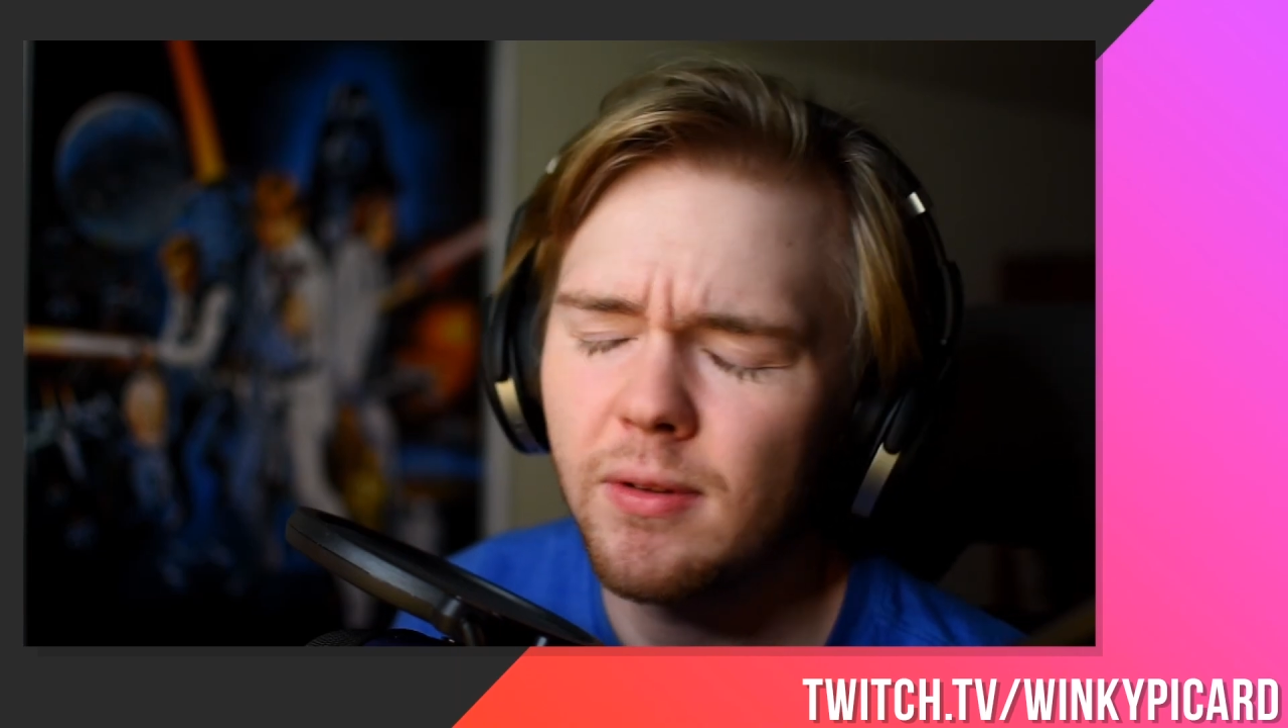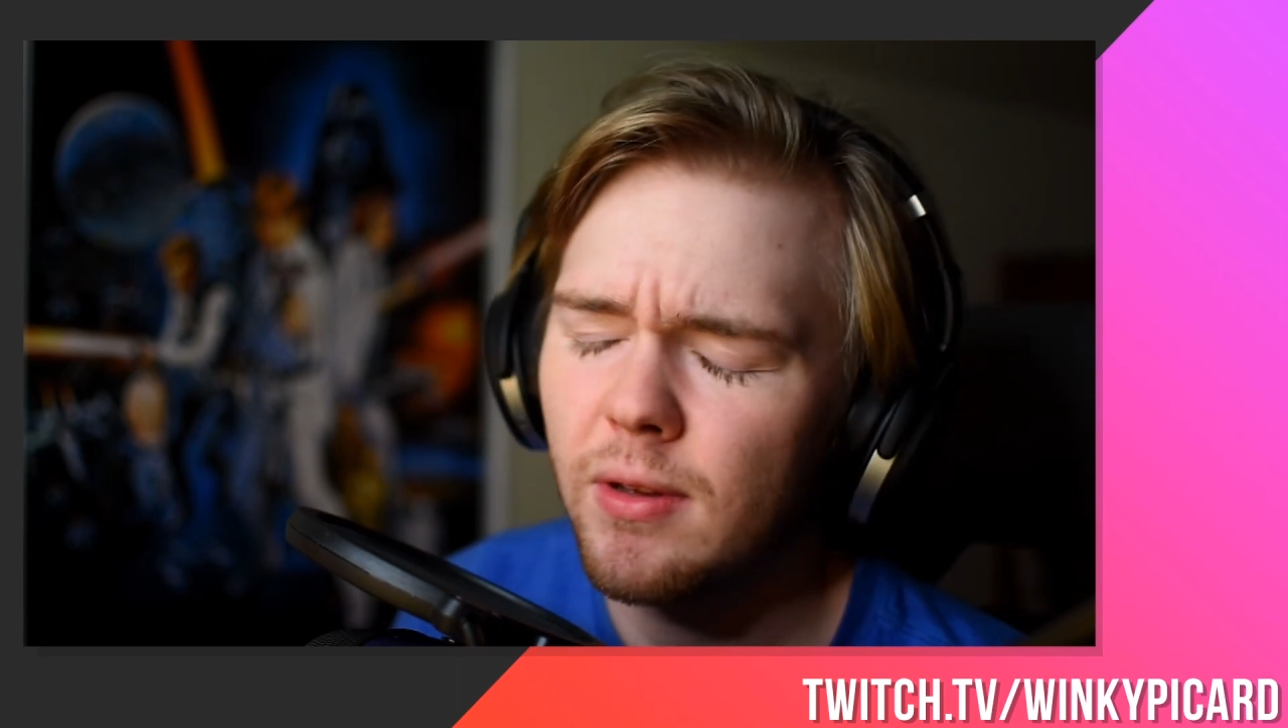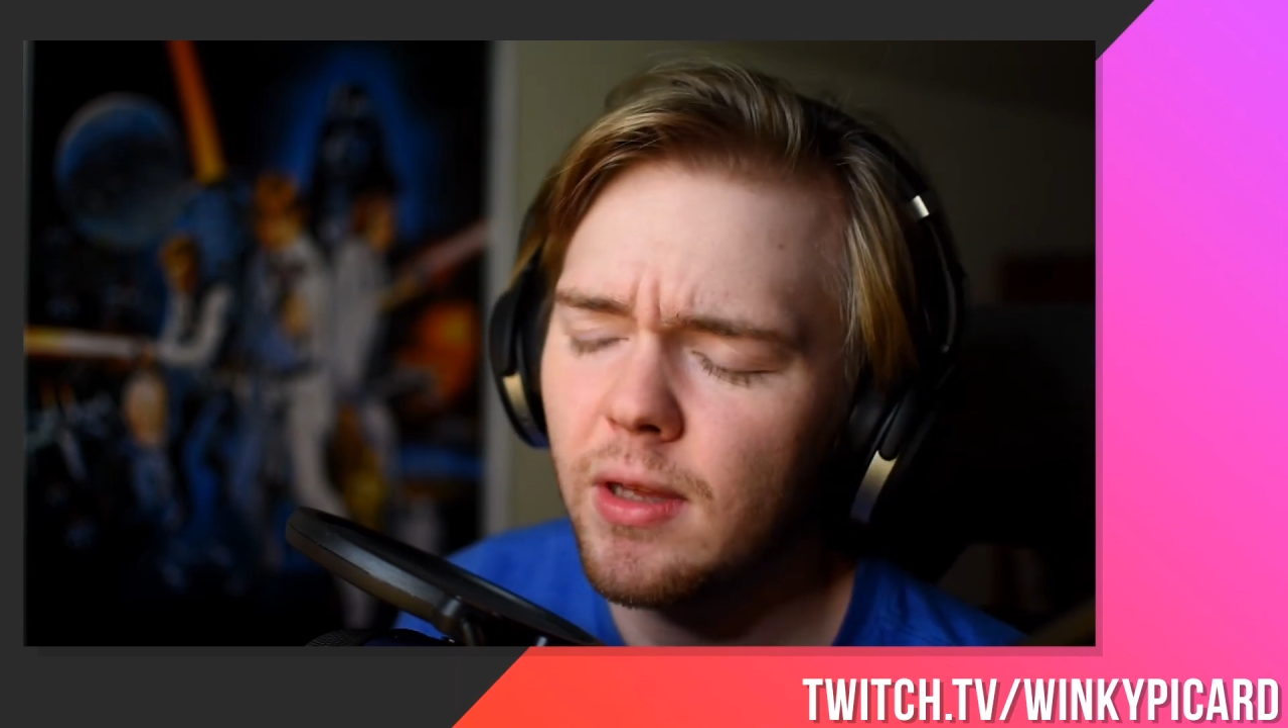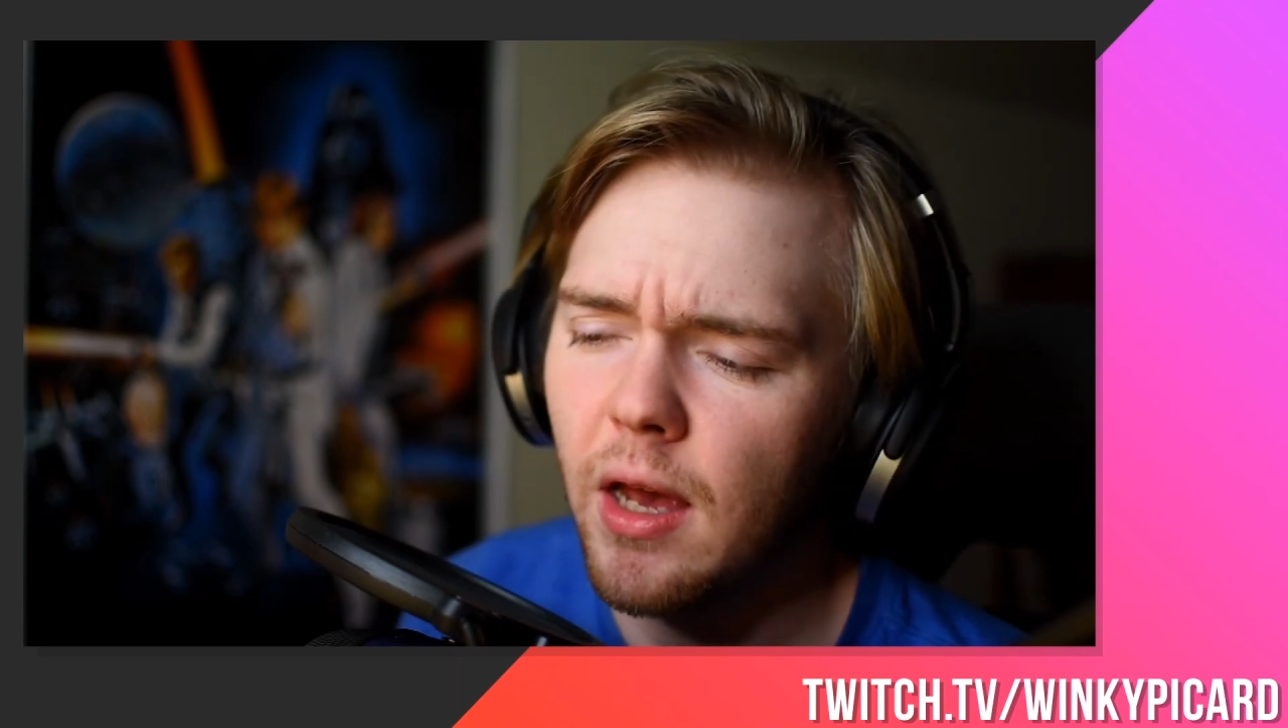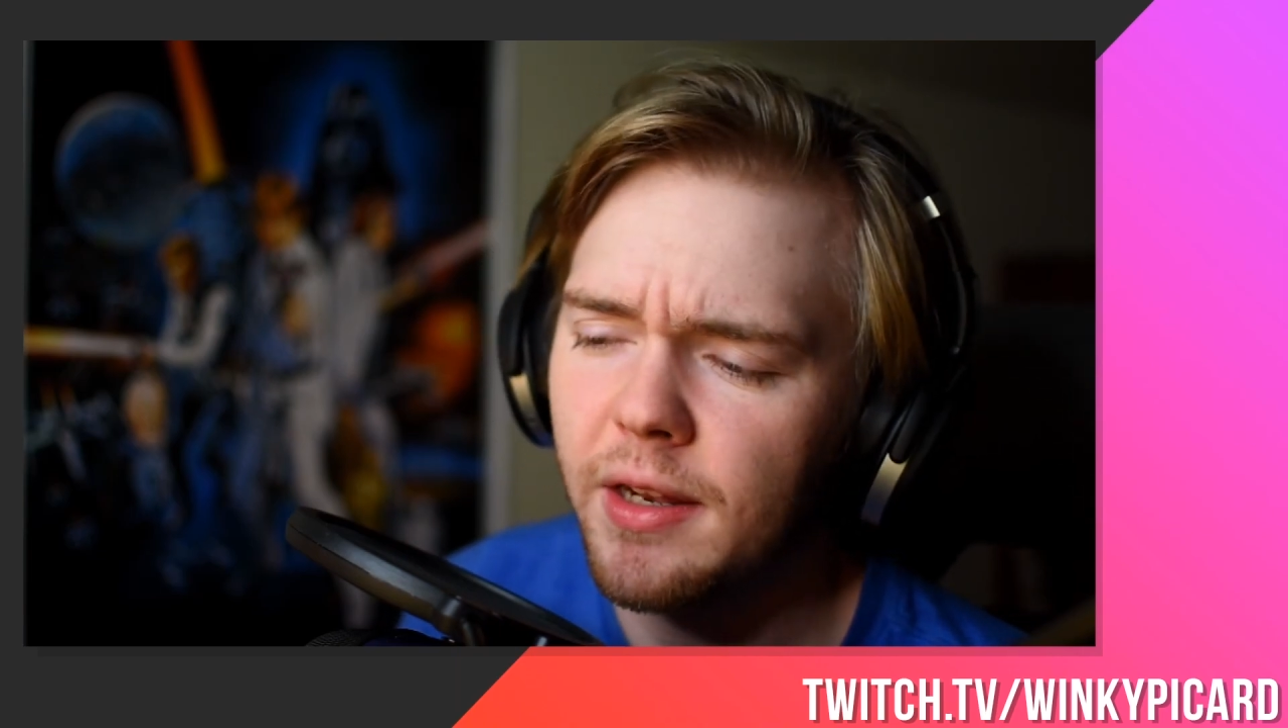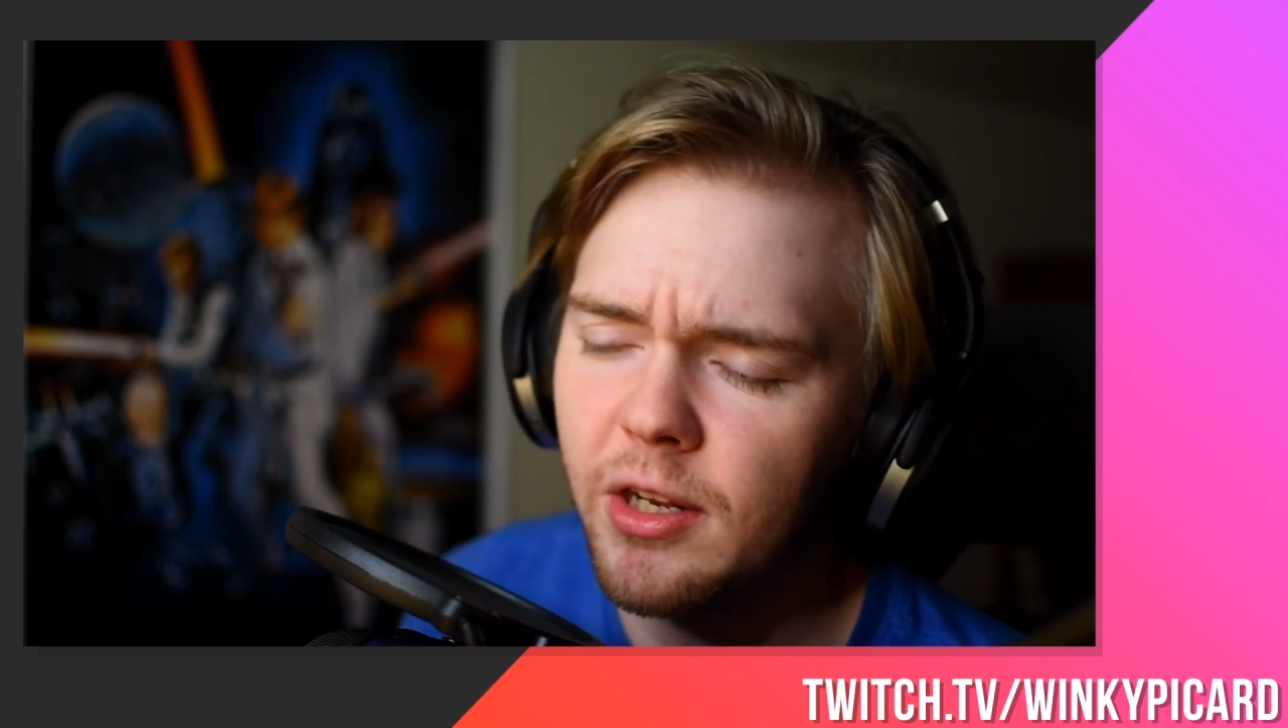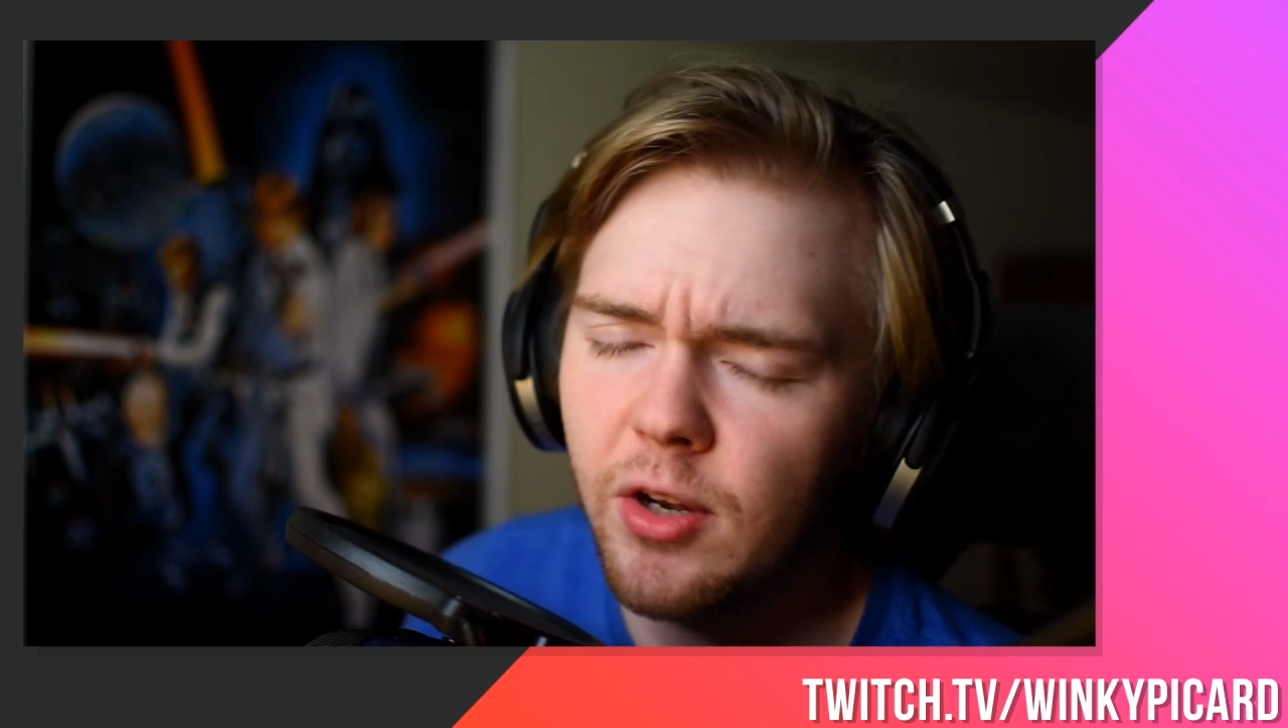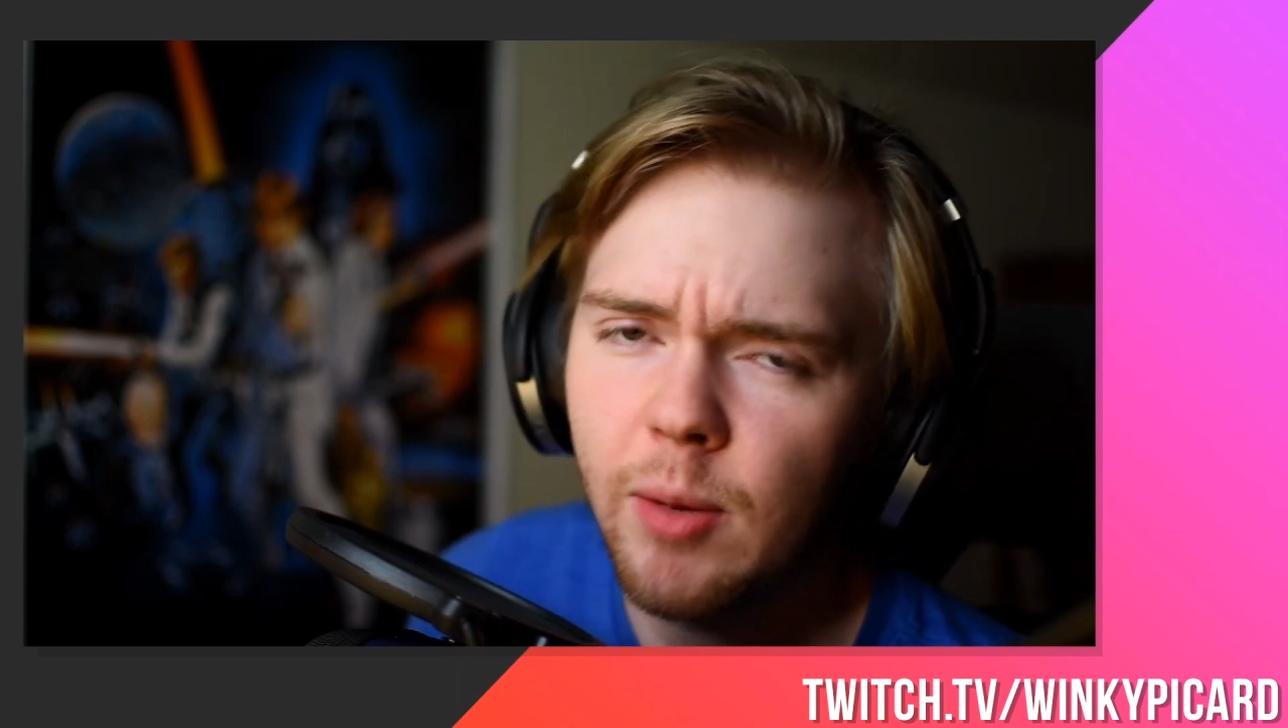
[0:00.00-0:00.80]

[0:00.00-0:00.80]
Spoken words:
nanoed him